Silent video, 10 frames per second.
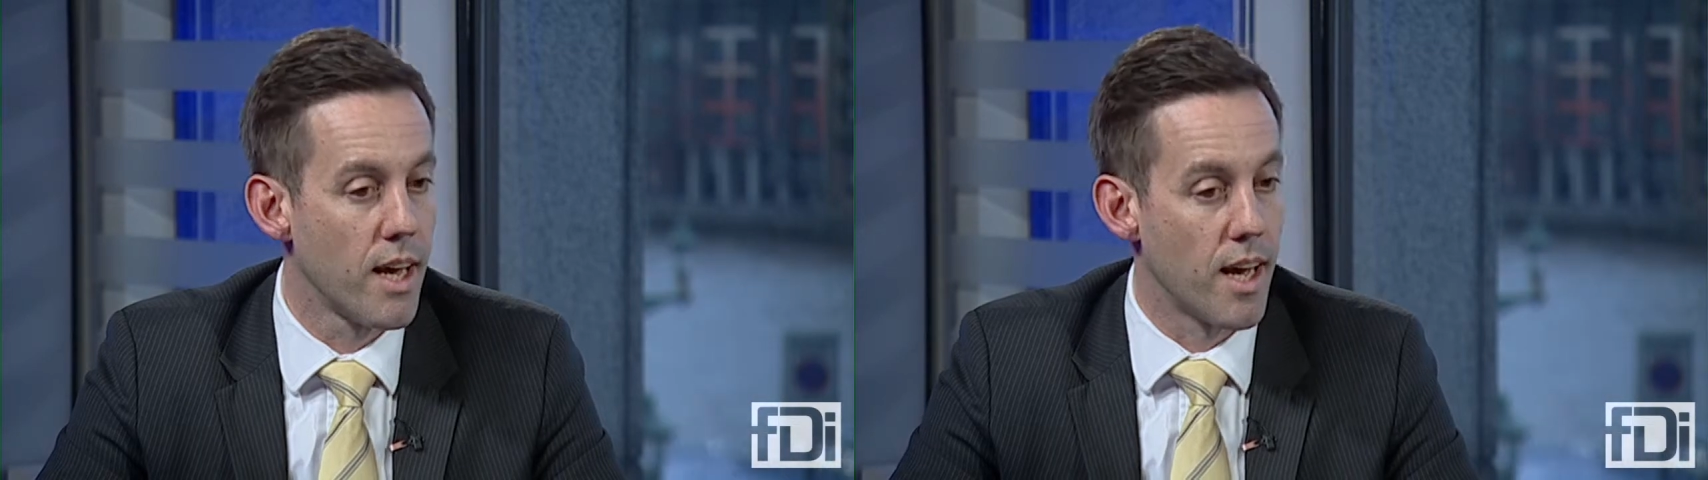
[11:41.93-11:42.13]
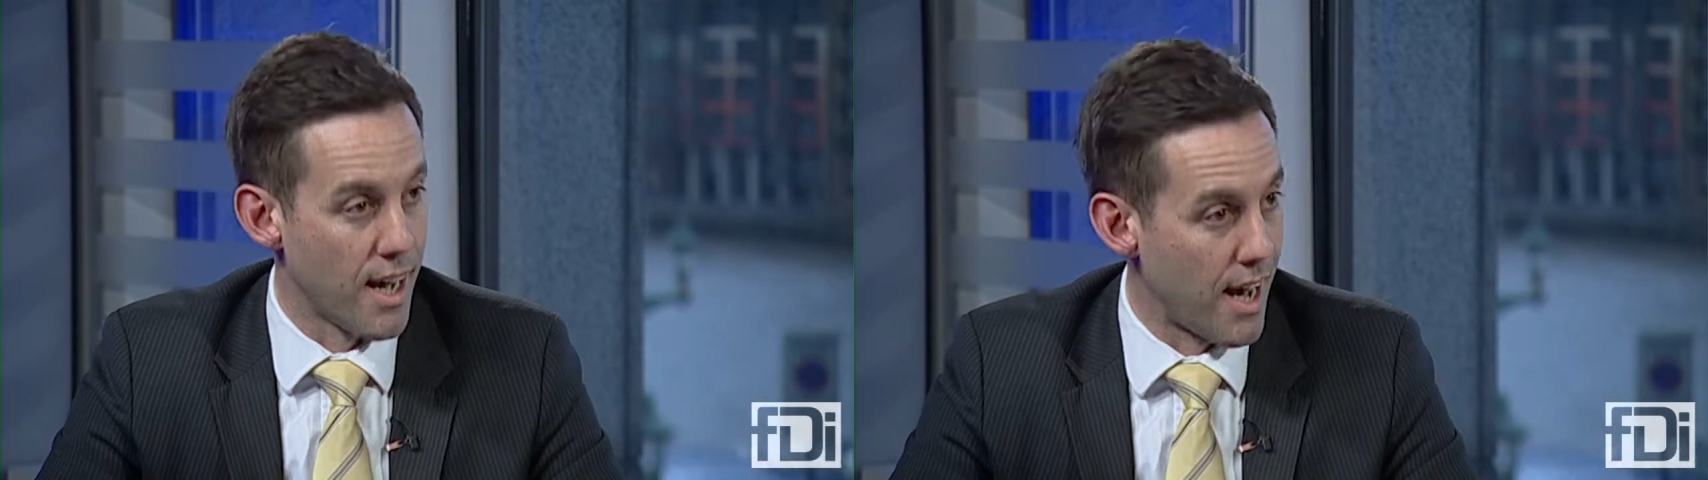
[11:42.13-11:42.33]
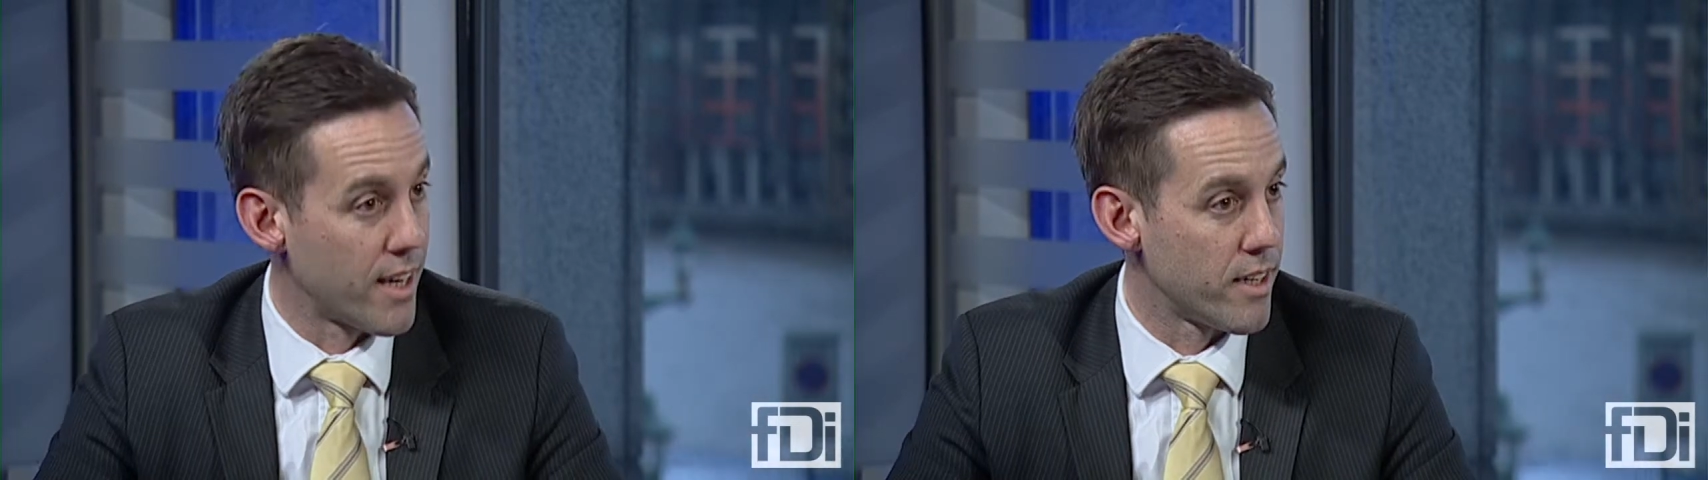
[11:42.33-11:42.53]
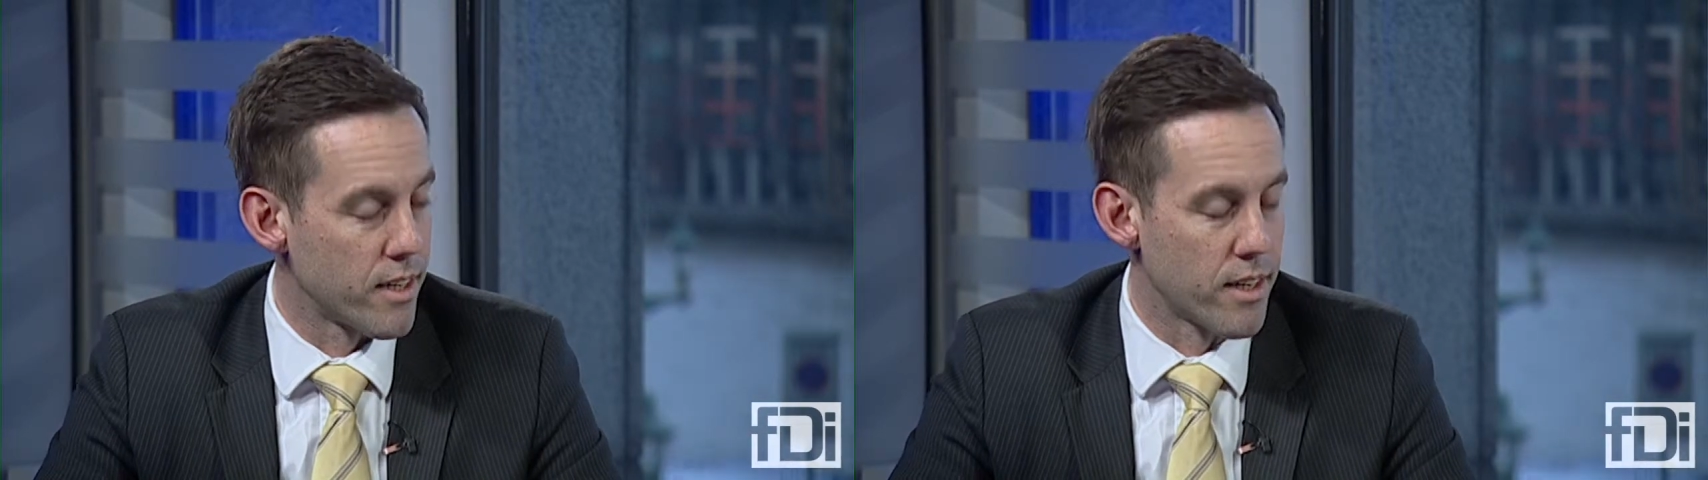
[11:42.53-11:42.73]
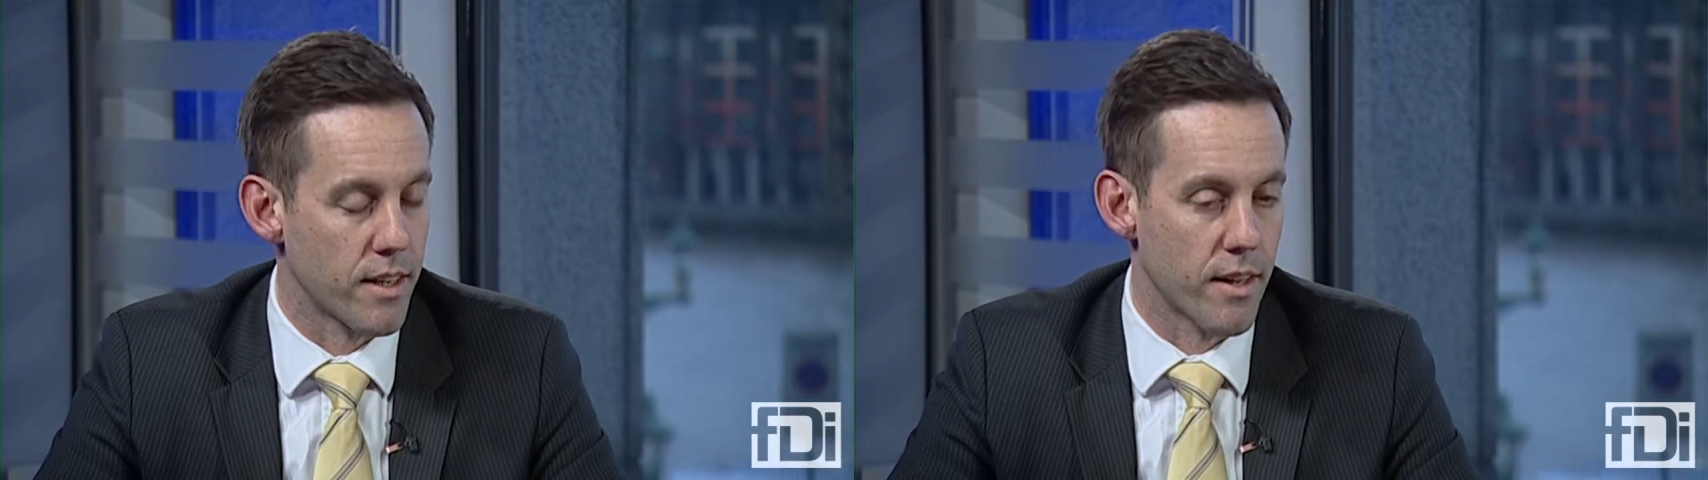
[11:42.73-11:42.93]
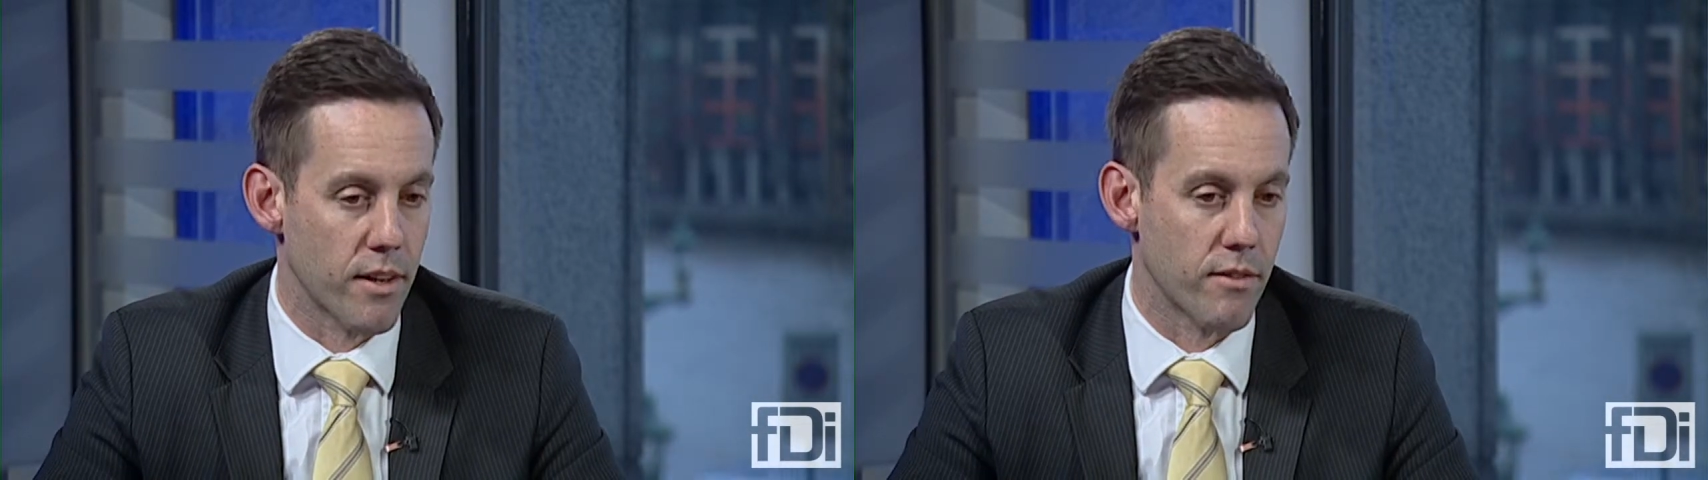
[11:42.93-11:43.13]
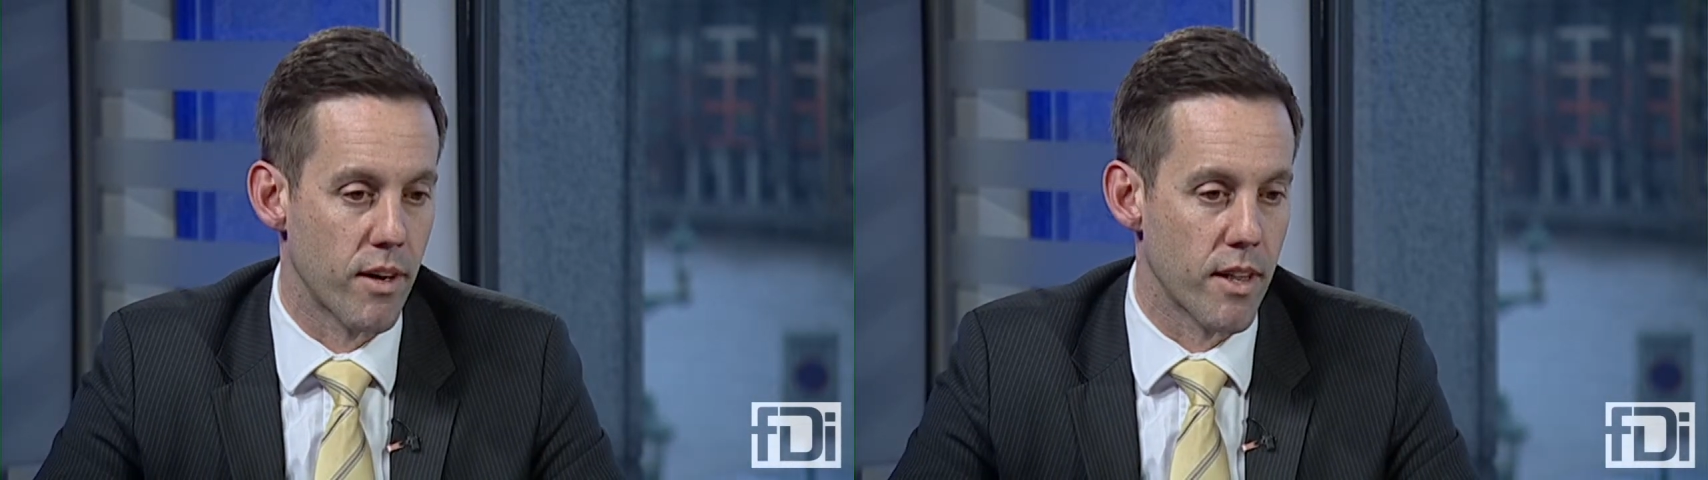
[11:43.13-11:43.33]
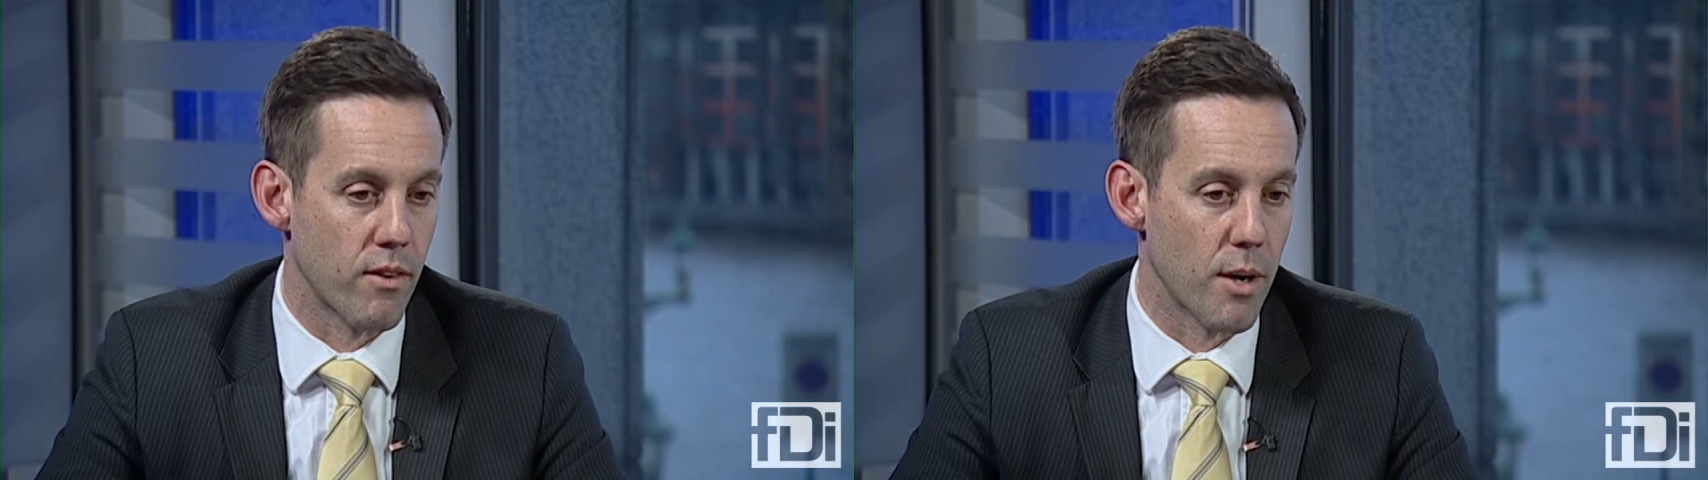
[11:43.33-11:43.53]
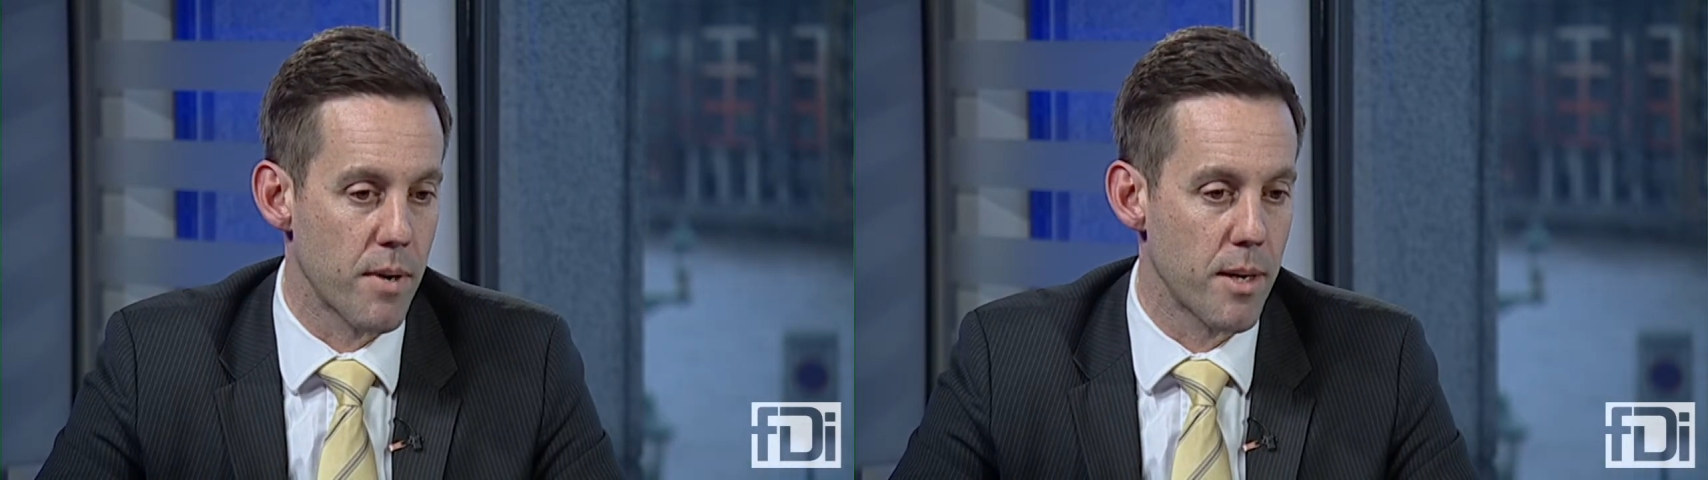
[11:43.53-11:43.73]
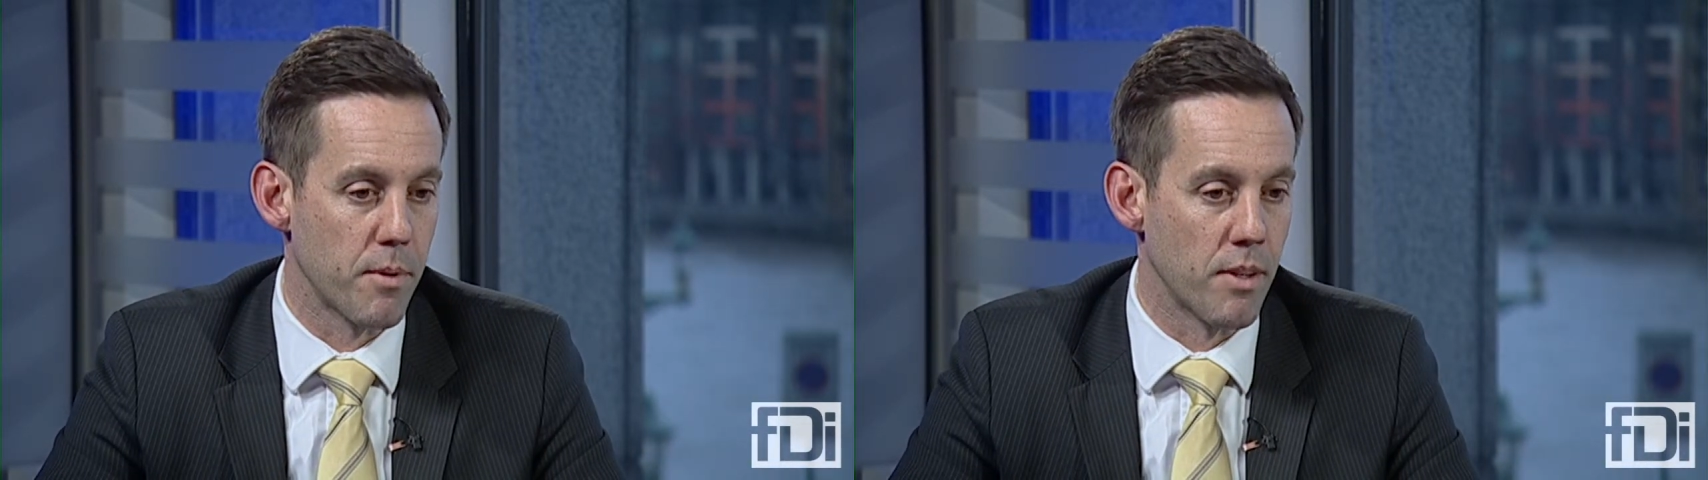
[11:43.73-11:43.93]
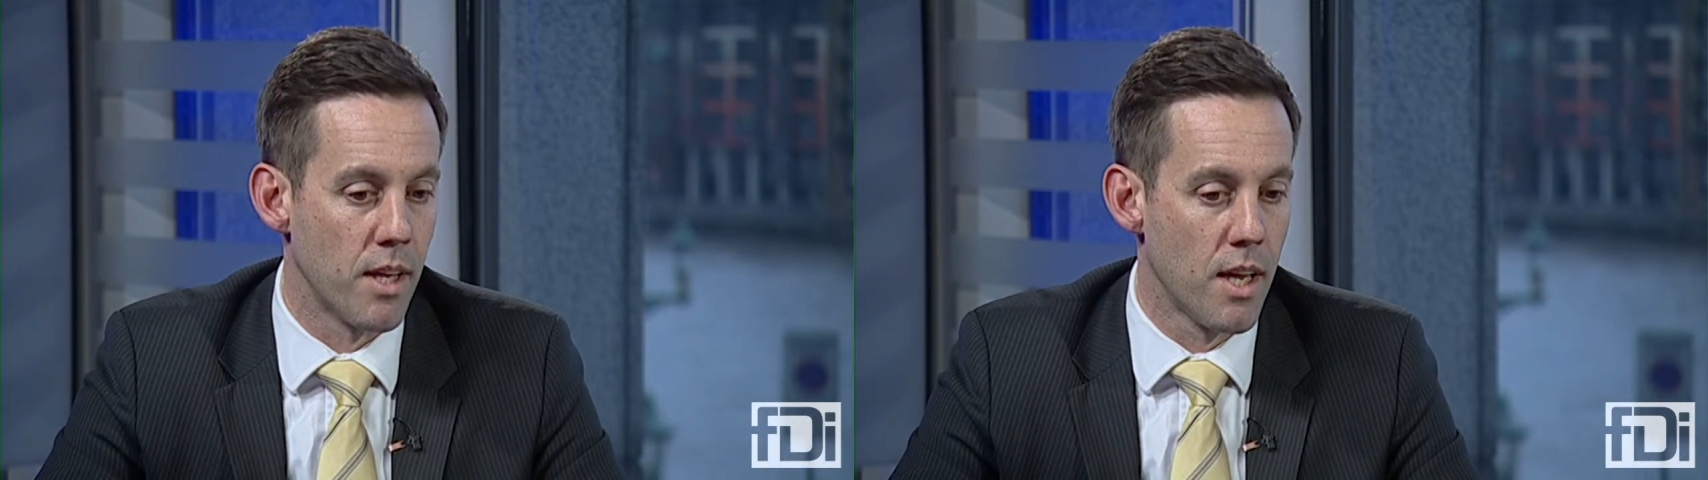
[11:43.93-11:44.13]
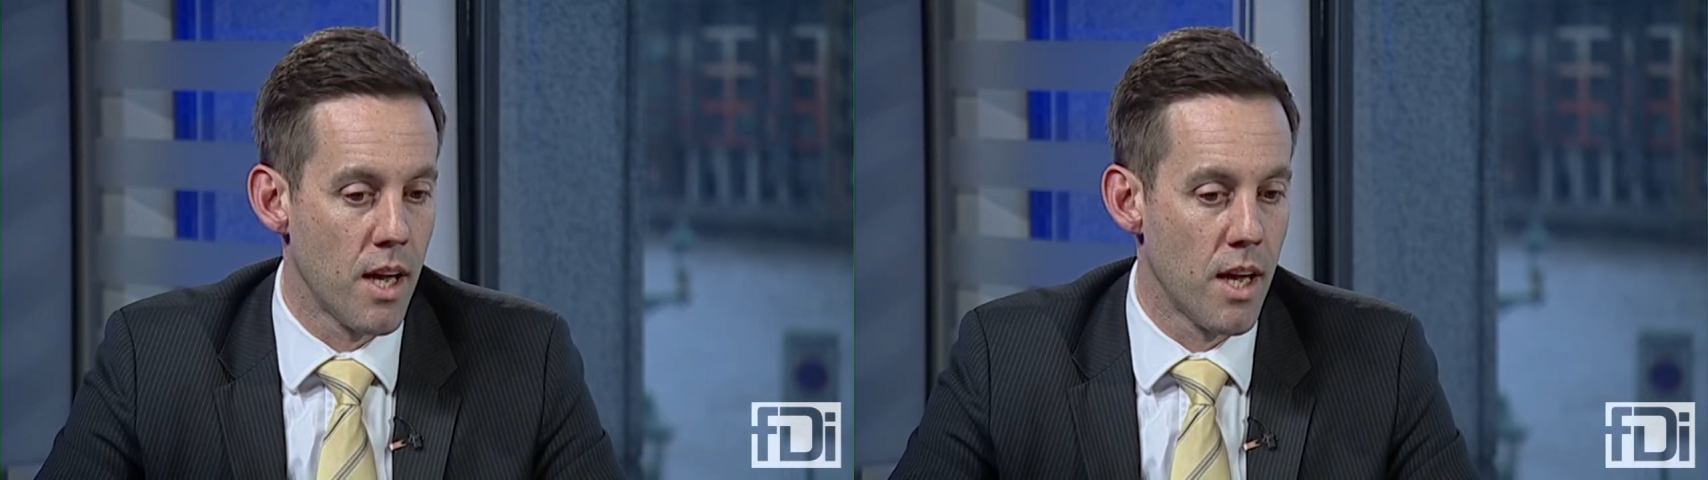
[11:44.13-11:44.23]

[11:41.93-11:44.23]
and they could find the right people.